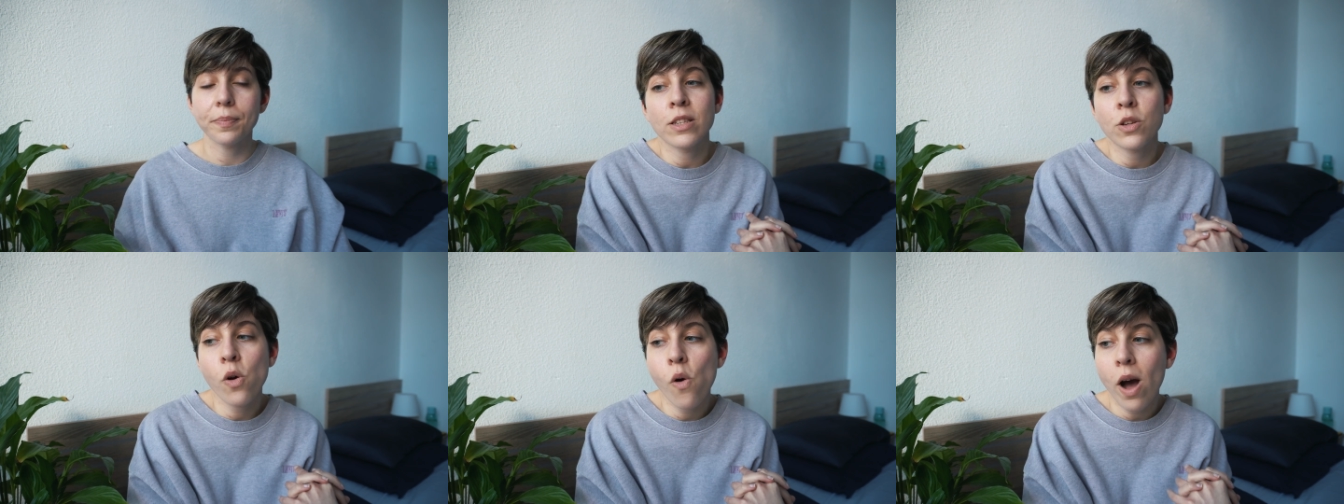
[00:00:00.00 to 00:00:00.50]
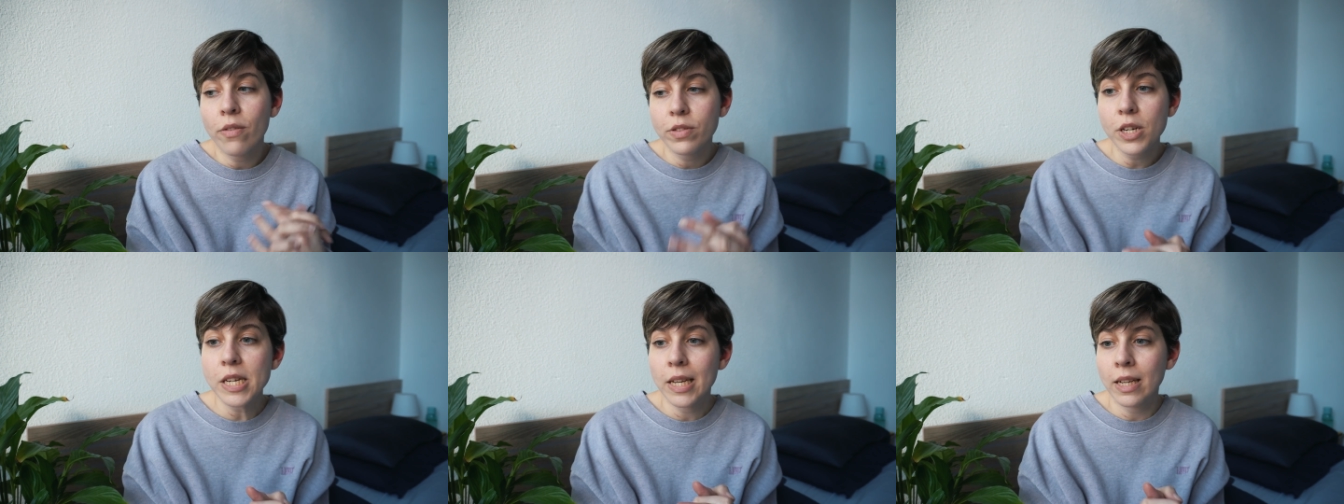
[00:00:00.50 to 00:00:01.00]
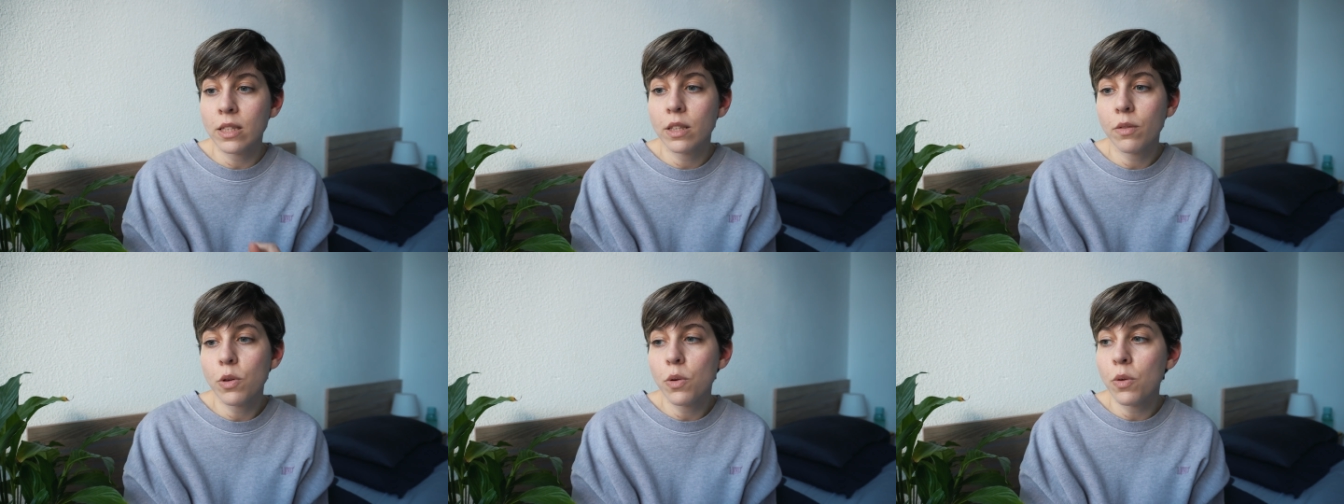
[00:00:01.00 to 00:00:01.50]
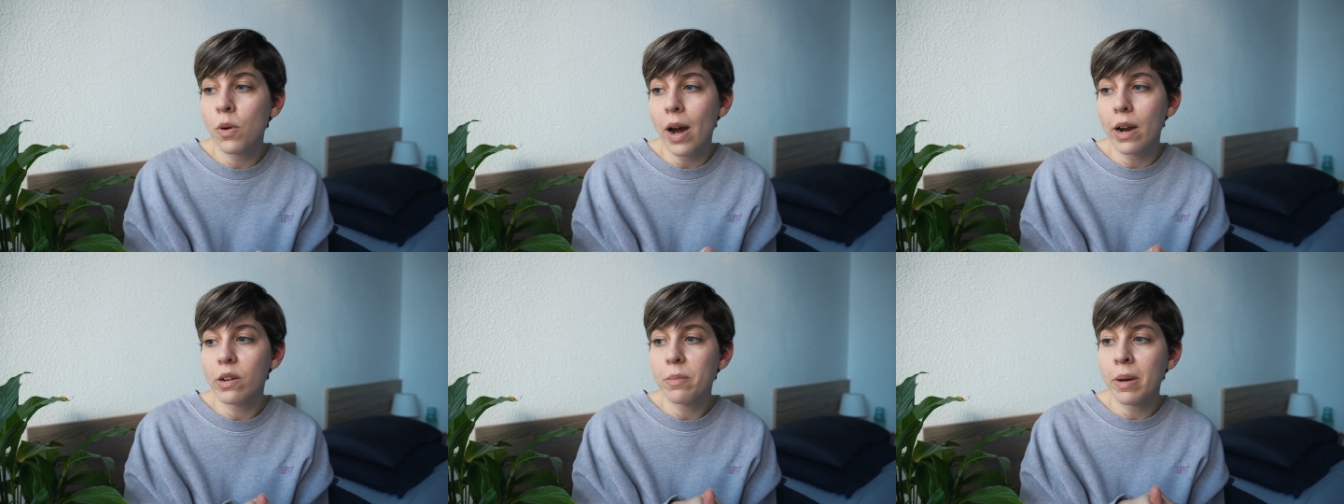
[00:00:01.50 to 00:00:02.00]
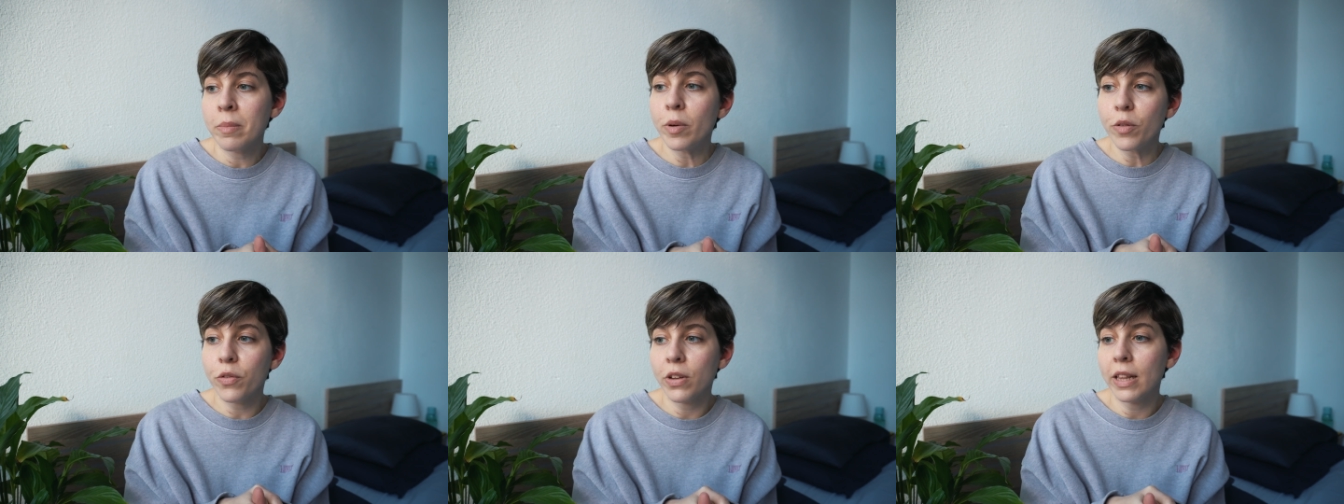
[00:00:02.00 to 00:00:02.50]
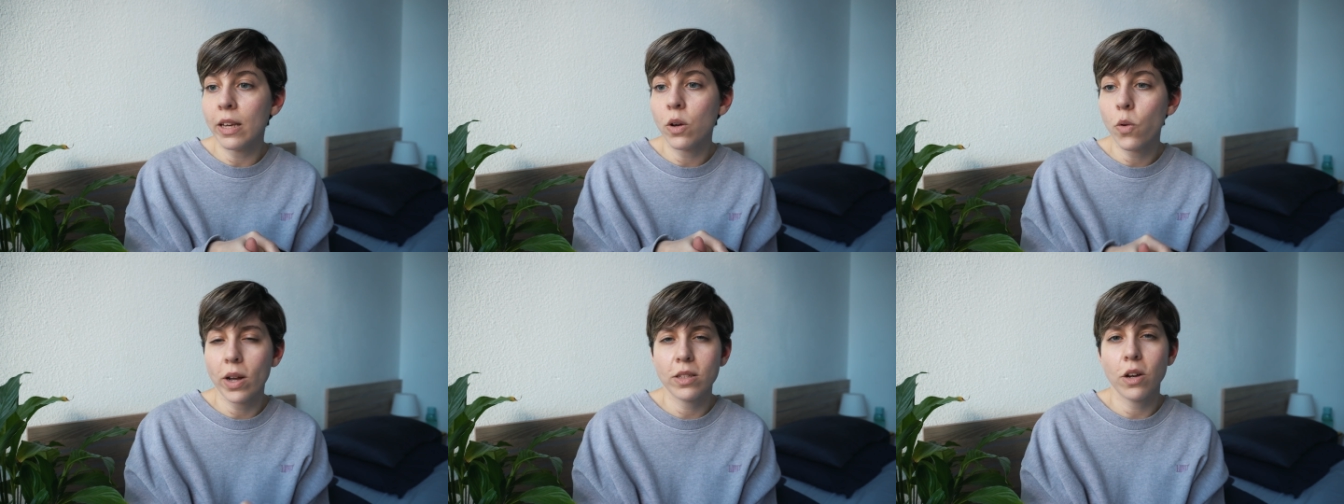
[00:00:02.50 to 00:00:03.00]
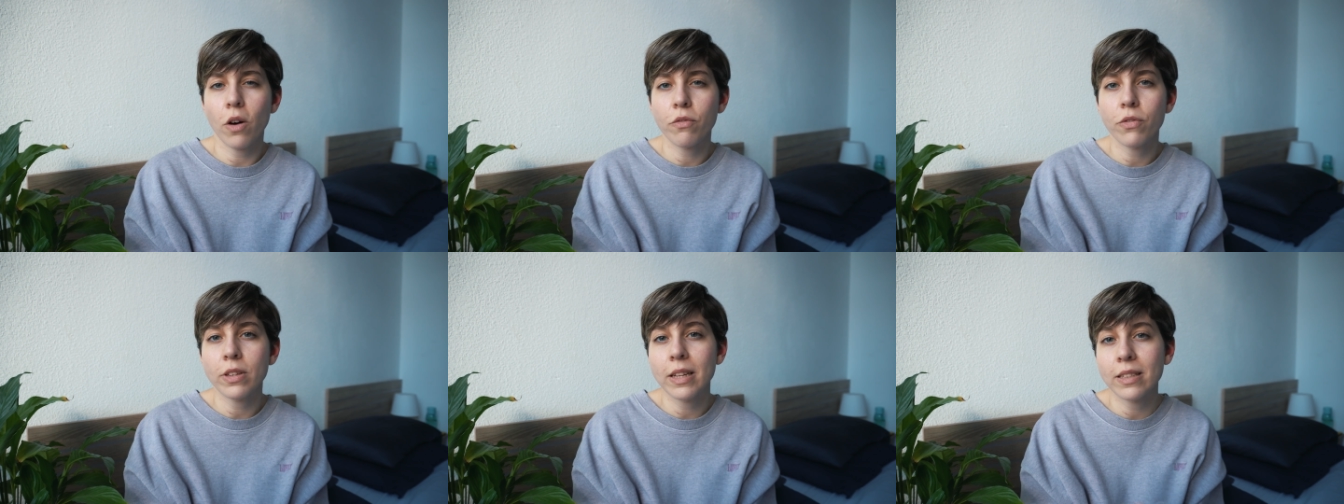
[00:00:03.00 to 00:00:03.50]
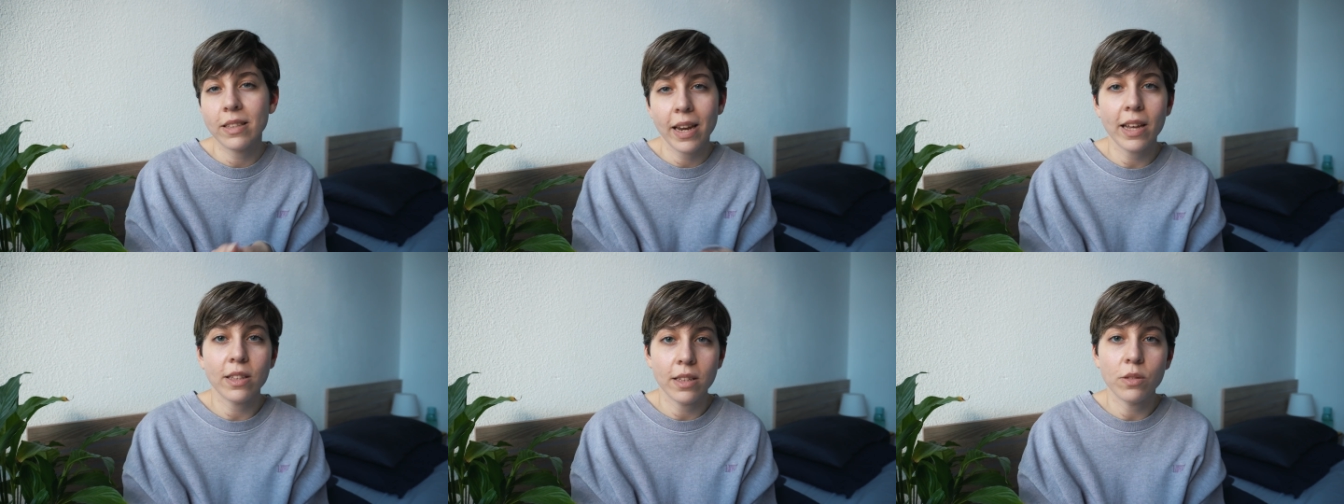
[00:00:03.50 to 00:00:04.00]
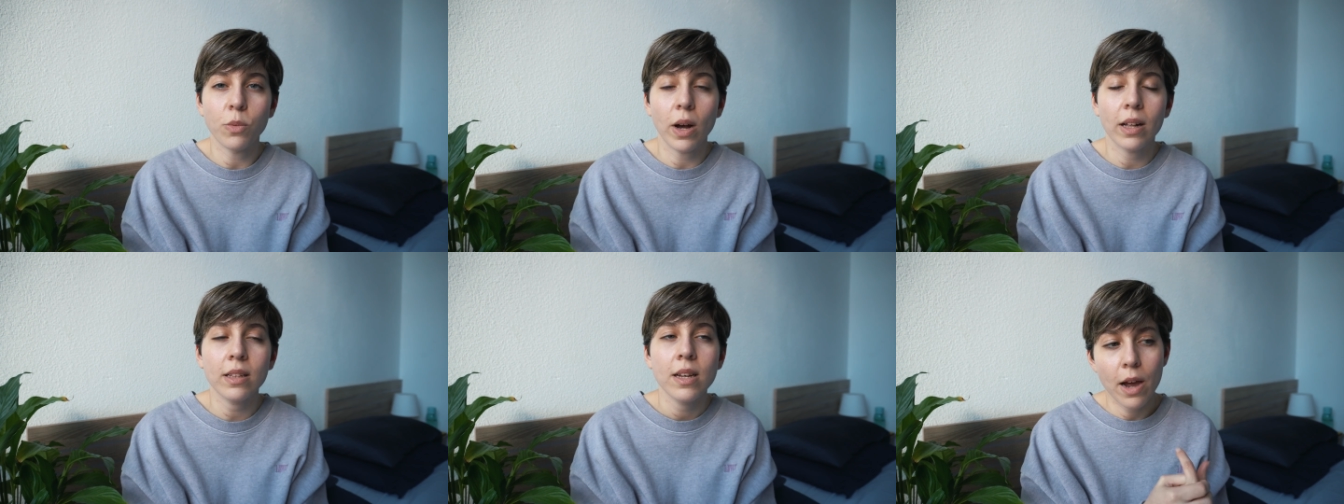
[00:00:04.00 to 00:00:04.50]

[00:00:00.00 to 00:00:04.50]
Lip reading: And so after the interview, I remember feeling quite confident that I did well.